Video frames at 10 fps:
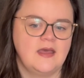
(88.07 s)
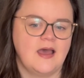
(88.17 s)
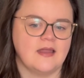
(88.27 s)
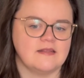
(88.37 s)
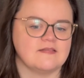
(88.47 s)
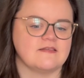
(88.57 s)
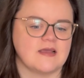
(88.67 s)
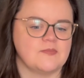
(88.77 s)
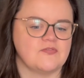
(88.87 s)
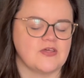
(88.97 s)
and it's the
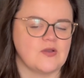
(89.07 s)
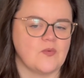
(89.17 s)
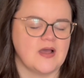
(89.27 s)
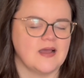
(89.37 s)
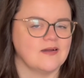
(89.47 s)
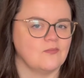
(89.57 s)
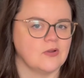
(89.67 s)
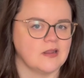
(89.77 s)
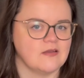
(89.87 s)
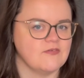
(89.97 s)
type of thing where when
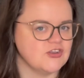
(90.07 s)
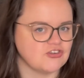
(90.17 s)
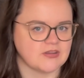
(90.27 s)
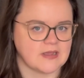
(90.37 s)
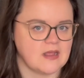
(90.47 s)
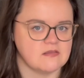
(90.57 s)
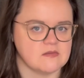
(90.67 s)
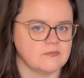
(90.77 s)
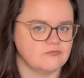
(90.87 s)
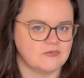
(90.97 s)
I eventually get
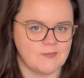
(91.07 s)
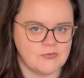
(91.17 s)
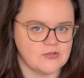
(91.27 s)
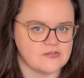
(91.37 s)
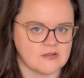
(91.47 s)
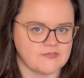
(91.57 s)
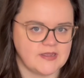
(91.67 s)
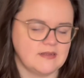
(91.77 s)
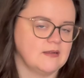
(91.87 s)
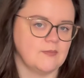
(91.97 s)
some remnants of
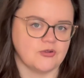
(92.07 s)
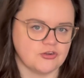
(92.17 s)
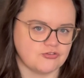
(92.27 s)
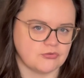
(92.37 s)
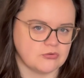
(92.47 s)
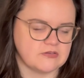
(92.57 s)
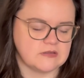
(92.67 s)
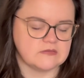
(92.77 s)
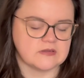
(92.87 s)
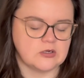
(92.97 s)
it I'm going to struggle to
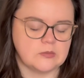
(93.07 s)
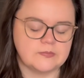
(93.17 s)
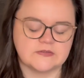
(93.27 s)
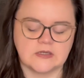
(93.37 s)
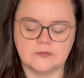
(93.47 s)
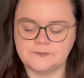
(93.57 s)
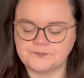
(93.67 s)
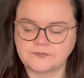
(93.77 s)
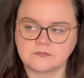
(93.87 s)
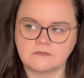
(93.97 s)
use it up. So
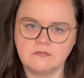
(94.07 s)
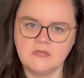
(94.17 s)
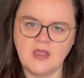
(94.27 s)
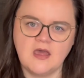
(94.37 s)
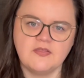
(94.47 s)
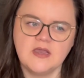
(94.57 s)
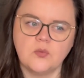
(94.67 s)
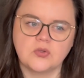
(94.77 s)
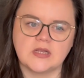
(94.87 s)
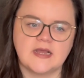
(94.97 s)
I think I
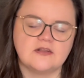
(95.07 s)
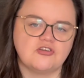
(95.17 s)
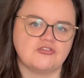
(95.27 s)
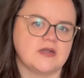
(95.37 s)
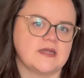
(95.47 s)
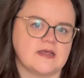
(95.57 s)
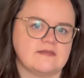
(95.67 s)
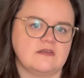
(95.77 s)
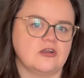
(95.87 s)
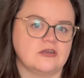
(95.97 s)
would like to try
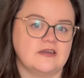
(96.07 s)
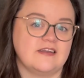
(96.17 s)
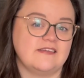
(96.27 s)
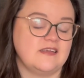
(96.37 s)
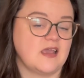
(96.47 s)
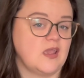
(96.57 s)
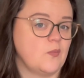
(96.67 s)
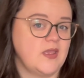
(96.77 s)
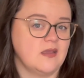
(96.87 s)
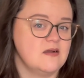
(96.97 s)
casting on in a DK
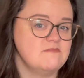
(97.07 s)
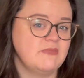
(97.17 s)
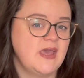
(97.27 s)
weight yarn